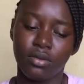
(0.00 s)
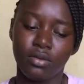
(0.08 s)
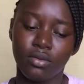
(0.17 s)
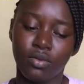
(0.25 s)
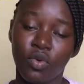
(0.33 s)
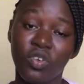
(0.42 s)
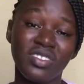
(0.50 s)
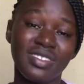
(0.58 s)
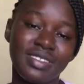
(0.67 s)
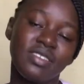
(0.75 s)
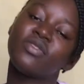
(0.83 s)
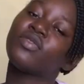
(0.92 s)

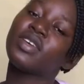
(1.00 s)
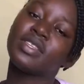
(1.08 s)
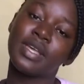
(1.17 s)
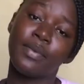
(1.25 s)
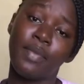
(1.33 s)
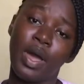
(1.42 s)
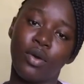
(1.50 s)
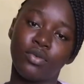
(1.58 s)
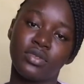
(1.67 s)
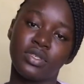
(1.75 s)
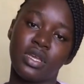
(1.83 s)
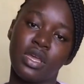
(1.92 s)
considerate about,
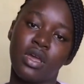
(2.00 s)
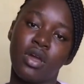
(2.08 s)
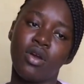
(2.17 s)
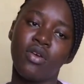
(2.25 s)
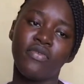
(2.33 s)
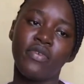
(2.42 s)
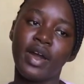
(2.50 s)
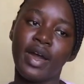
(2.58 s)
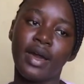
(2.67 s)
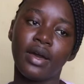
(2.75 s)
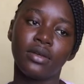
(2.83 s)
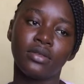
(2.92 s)
over
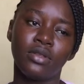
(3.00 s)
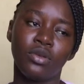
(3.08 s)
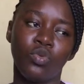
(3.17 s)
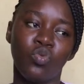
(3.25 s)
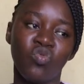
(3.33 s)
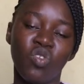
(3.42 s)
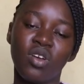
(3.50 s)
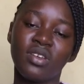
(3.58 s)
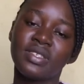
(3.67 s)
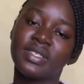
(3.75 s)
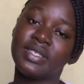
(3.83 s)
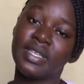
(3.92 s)
the wrongs
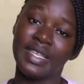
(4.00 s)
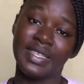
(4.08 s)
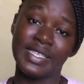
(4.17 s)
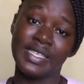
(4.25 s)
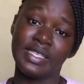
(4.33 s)
they did,